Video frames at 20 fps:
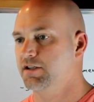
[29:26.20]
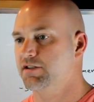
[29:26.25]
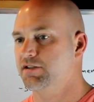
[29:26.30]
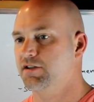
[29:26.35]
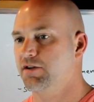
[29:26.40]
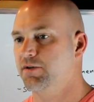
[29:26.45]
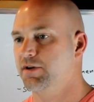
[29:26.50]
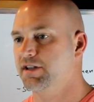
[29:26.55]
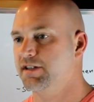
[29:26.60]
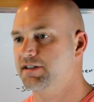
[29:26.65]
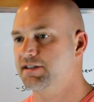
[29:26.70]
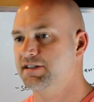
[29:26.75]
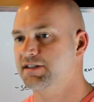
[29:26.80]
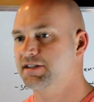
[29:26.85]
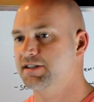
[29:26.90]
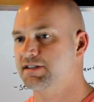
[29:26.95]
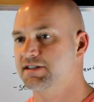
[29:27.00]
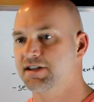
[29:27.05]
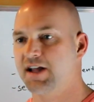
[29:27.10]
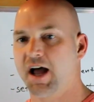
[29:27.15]
So it is,
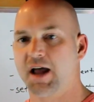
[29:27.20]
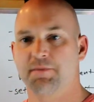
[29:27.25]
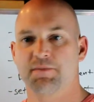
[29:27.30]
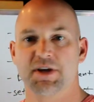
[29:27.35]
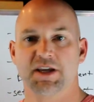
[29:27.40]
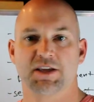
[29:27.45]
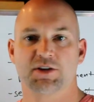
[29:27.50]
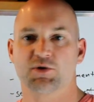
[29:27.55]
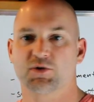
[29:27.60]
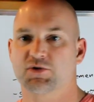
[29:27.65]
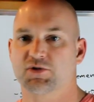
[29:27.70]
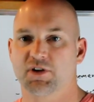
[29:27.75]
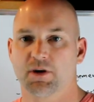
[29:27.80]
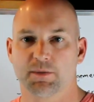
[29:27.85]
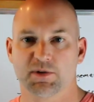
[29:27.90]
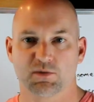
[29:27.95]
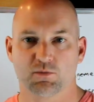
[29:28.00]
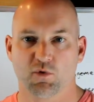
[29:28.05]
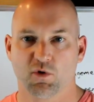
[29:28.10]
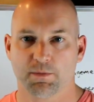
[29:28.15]
does not mean your
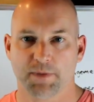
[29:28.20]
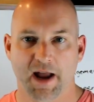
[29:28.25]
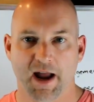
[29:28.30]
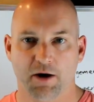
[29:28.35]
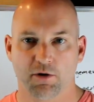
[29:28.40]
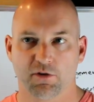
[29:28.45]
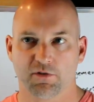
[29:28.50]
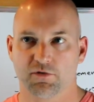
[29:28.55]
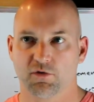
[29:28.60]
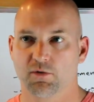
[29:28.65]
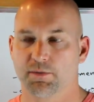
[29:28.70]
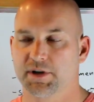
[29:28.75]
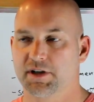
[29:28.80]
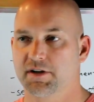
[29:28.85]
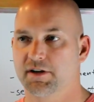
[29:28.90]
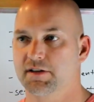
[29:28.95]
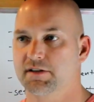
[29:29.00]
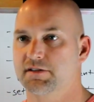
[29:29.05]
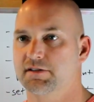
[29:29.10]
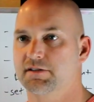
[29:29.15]
sub is more powerful
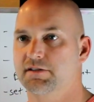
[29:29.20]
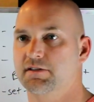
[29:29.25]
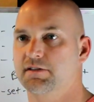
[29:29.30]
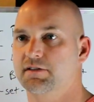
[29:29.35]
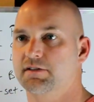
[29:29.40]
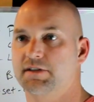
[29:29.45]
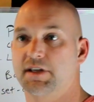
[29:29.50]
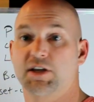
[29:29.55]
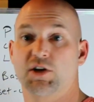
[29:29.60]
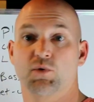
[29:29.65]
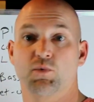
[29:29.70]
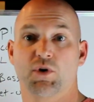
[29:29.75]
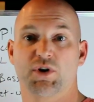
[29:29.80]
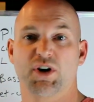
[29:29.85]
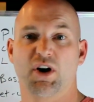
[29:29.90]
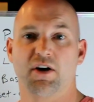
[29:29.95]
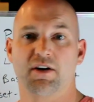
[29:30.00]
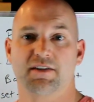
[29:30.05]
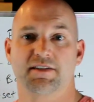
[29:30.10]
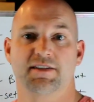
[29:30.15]
because, say, you run
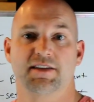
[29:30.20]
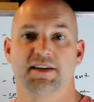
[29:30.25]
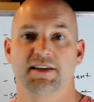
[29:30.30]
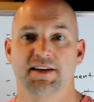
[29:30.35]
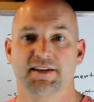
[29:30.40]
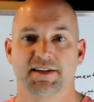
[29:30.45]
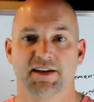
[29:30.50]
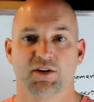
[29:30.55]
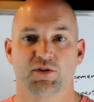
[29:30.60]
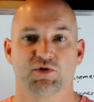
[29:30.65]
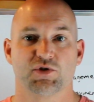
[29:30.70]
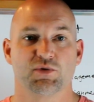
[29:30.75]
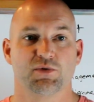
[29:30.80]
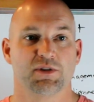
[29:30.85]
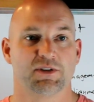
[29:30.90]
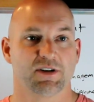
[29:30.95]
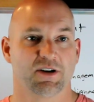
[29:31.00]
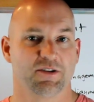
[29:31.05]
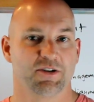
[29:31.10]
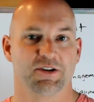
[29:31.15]
Audyssey and it tells you
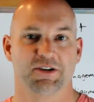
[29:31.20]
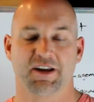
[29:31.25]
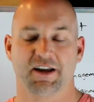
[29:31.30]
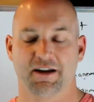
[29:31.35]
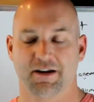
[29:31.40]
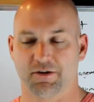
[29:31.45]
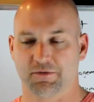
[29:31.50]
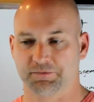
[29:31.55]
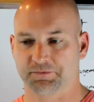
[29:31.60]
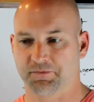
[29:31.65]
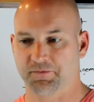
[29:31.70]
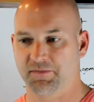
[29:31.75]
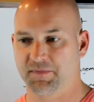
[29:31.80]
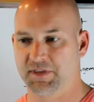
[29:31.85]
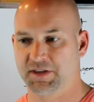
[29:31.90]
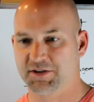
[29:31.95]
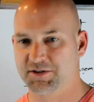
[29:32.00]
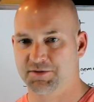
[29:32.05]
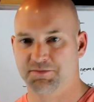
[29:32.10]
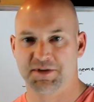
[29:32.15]
to turn it down.
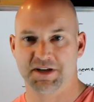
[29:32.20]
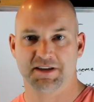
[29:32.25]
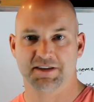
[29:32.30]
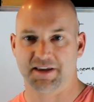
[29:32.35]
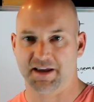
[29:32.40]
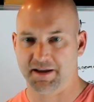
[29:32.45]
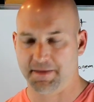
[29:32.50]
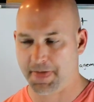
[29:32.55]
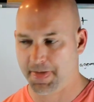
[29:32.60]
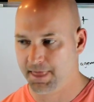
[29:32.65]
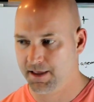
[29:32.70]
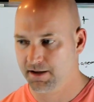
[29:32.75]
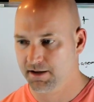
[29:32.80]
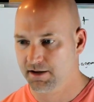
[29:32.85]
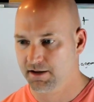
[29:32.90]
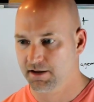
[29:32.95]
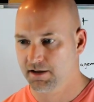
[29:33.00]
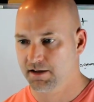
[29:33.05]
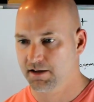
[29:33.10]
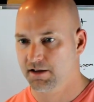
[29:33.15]
Doesn't mean that.
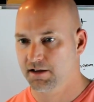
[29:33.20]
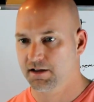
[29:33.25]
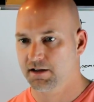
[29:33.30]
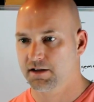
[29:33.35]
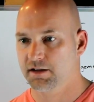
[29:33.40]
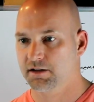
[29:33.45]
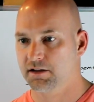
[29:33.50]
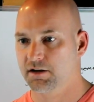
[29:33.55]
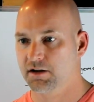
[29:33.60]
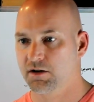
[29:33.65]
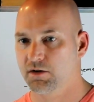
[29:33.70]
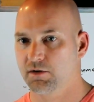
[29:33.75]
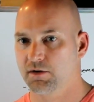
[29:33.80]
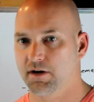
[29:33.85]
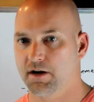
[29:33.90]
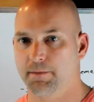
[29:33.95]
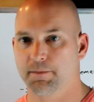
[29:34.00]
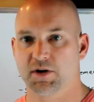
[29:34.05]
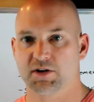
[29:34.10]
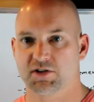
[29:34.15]
You know,
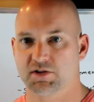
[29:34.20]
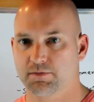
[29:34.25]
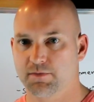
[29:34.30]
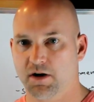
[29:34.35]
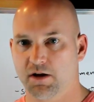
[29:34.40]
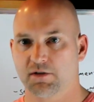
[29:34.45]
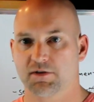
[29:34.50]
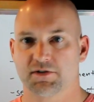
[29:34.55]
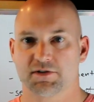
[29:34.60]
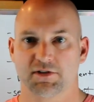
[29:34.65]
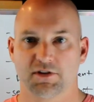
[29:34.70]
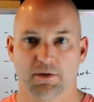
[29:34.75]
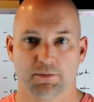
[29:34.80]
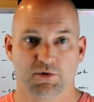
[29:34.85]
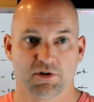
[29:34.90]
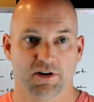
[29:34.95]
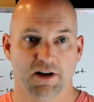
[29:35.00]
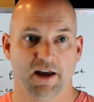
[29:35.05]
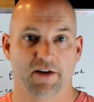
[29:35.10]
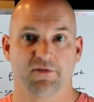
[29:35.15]
a much smaller
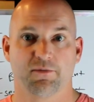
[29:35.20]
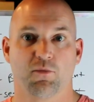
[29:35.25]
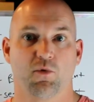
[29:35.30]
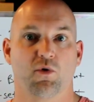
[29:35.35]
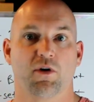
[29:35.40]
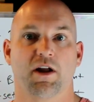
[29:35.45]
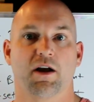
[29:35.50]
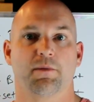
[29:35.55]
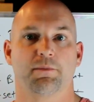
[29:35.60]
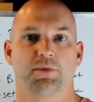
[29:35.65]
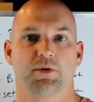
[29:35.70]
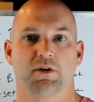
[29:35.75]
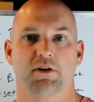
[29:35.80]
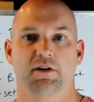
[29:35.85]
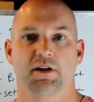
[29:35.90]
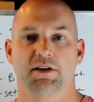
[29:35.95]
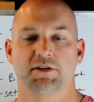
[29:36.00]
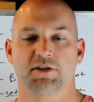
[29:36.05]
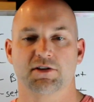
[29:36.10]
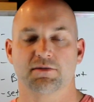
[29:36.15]
sub could have more
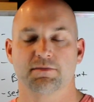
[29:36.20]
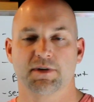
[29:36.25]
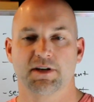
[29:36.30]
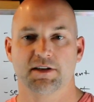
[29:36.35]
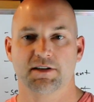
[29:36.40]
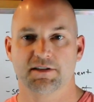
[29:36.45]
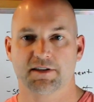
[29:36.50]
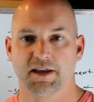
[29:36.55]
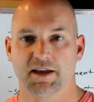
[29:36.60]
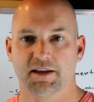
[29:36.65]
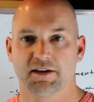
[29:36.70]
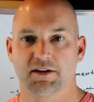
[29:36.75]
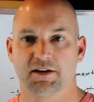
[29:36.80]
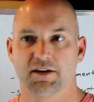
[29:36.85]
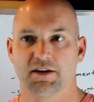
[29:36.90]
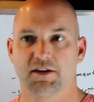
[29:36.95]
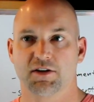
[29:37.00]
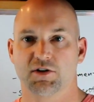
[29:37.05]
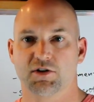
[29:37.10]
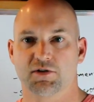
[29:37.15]
output. It just means that
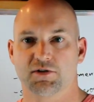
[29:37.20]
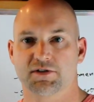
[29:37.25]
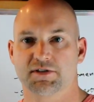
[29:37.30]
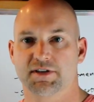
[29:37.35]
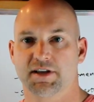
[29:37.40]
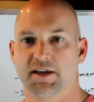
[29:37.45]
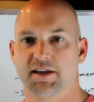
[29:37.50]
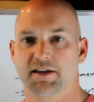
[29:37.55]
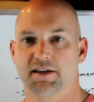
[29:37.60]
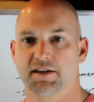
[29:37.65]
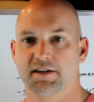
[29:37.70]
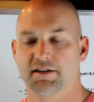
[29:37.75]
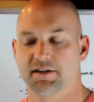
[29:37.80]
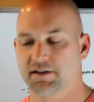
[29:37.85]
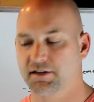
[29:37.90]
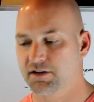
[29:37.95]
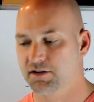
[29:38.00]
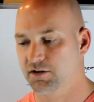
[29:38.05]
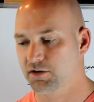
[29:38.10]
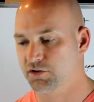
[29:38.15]
your setting,
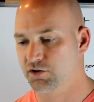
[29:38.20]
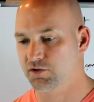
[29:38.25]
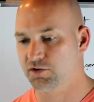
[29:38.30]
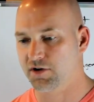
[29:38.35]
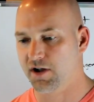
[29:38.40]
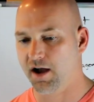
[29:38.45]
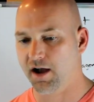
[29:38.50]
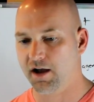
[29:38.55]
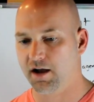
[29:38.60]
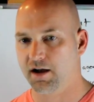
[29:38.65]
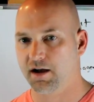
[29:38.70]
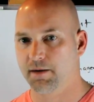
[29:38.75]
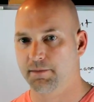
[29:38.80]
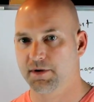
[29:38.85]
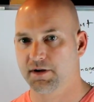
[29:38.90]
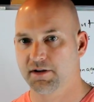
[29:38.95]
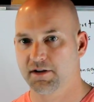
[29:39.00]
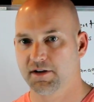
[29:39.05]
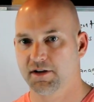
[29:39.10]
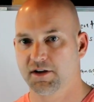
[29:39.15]
you know, your
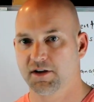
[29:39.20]
knob